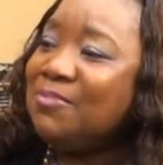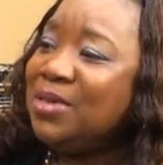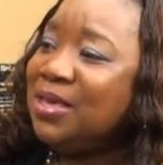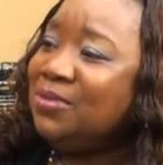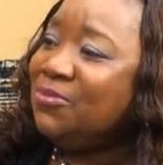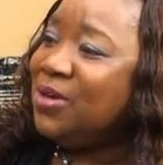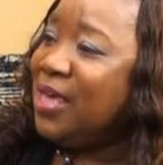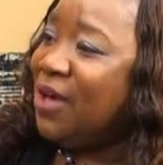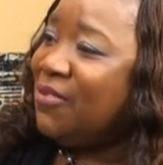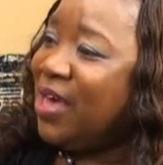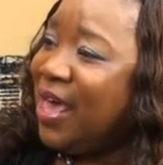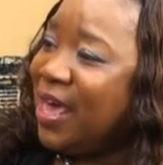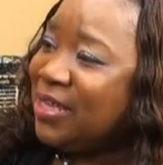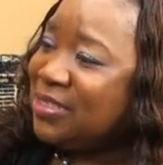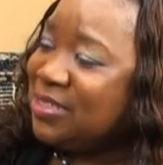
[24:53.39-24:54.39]
mean, we have an
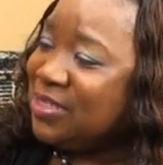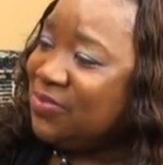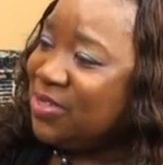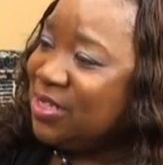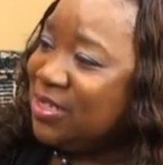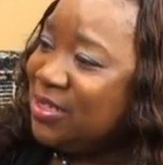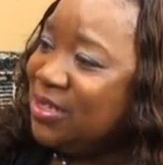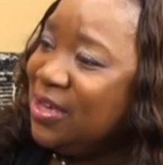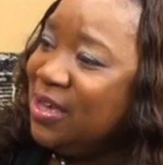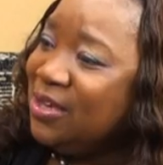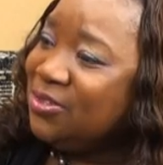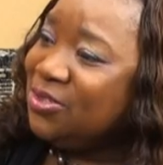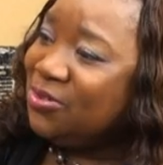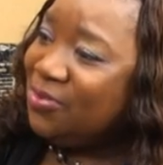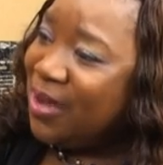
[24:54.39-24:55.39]
activity
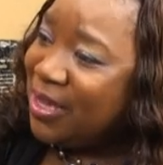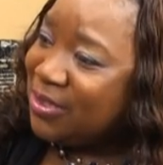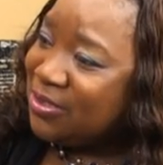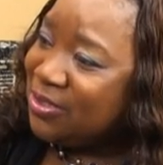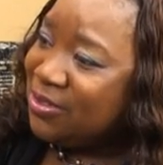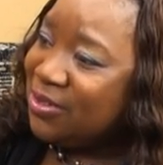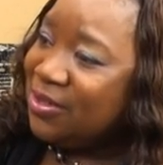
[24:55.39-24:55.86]
director.